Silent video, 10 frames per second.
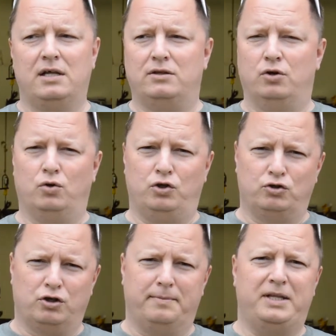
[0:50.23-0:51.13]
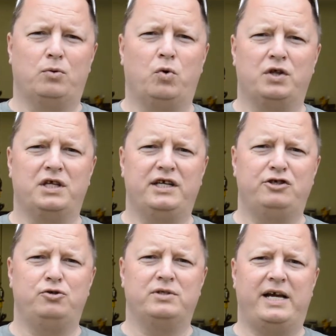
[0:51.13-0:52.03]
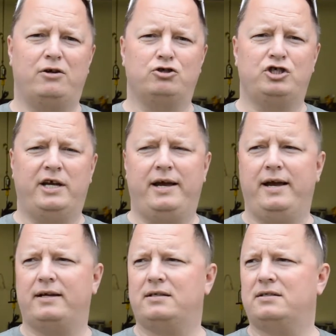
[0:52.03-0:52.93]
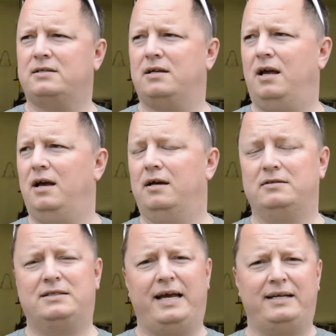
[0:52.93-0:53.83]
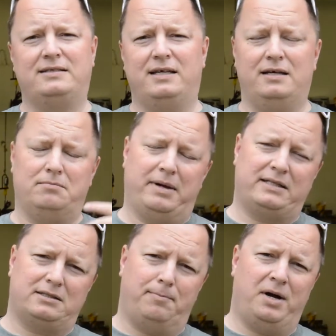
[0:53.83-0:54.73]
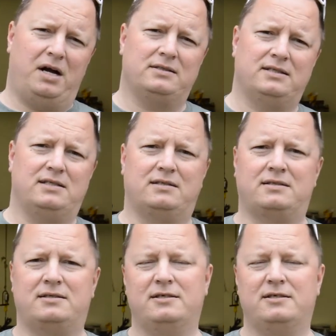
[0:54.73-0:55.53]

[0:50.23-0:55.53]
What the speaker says: They'll usually be the one that issues out checks, takes in, makes deposits,